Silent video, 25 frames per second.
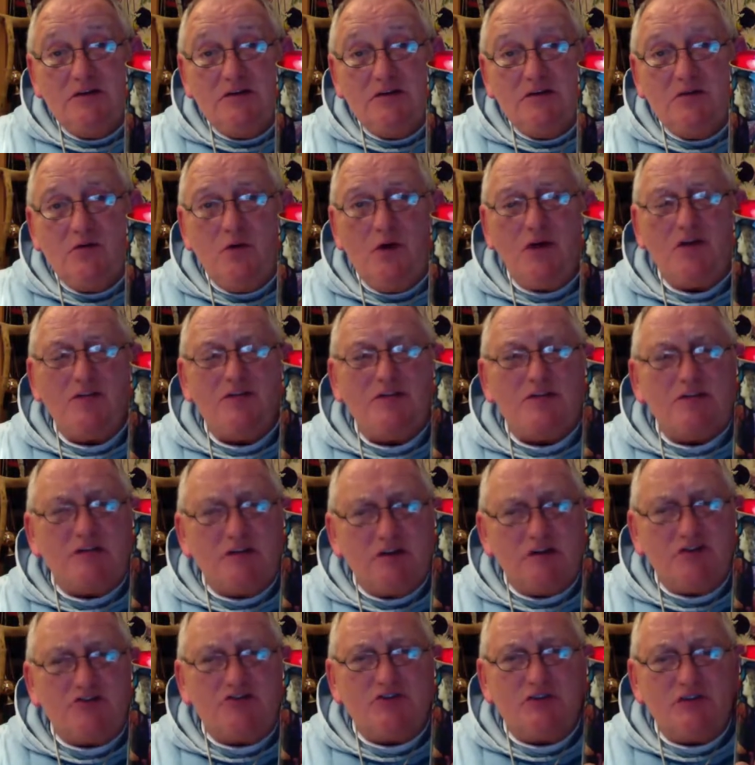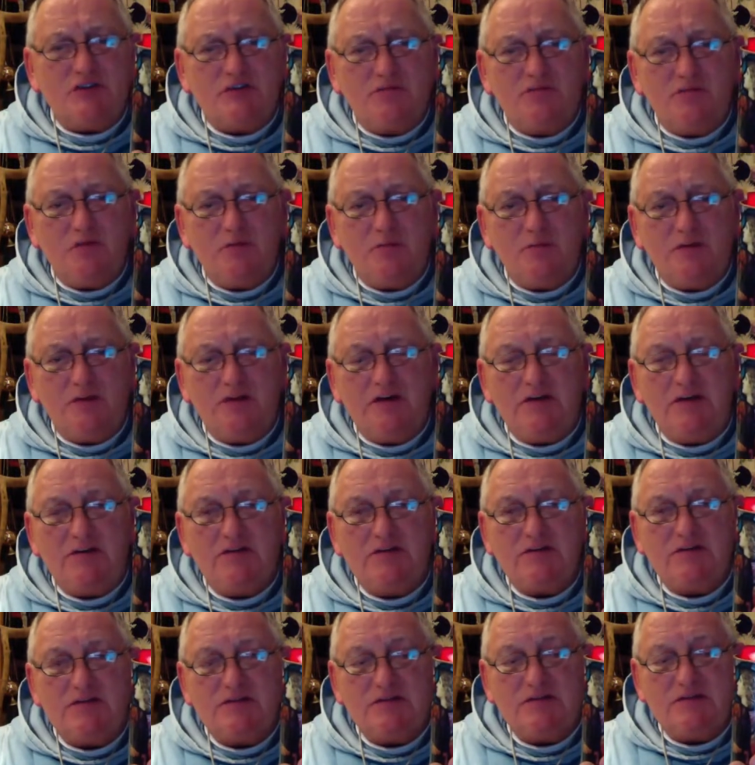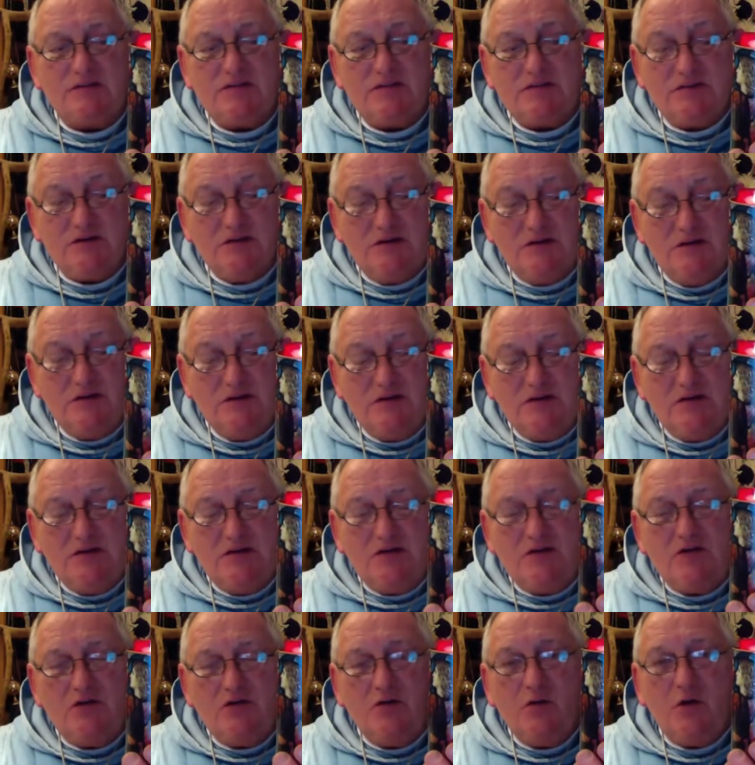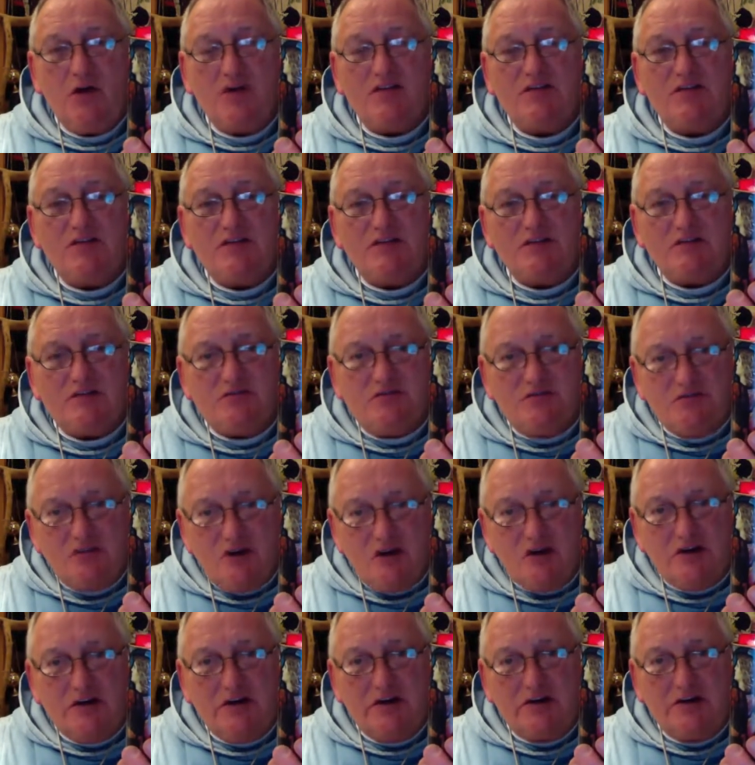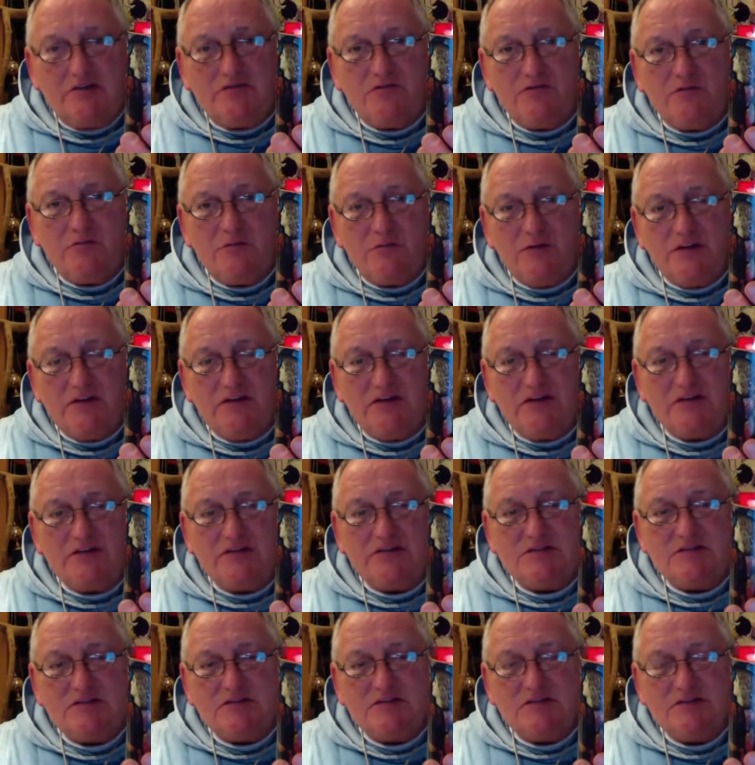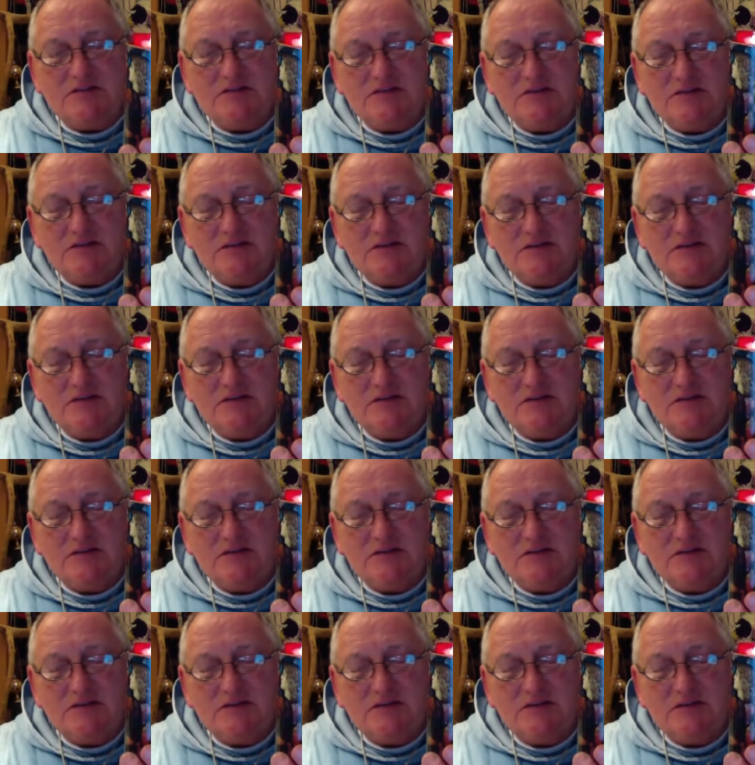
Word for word: who are searching for peace, who are struggling for peace.